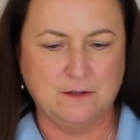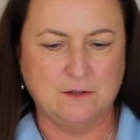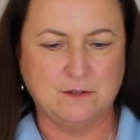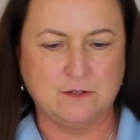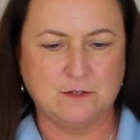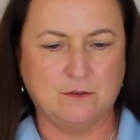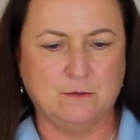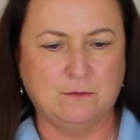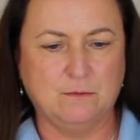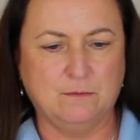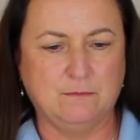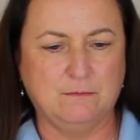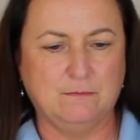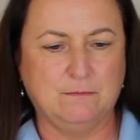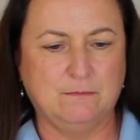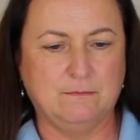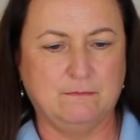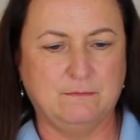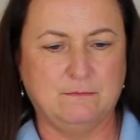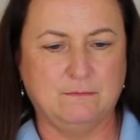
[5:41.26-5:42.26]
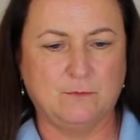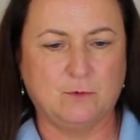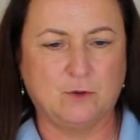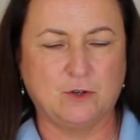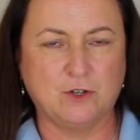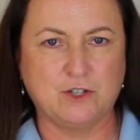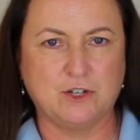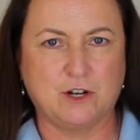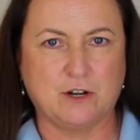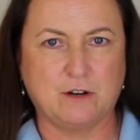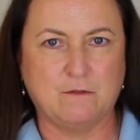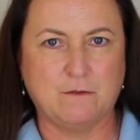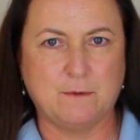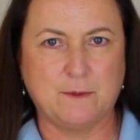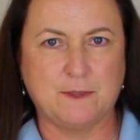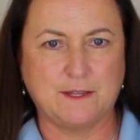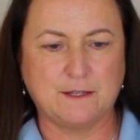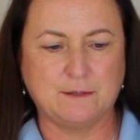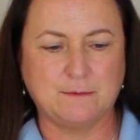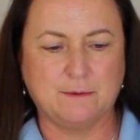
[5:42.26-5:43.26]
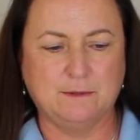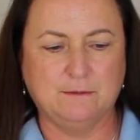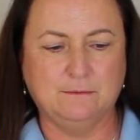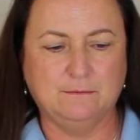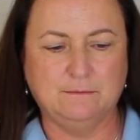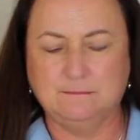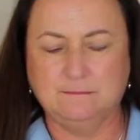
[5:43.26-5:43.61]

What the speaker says: So I'm going to start off with this one.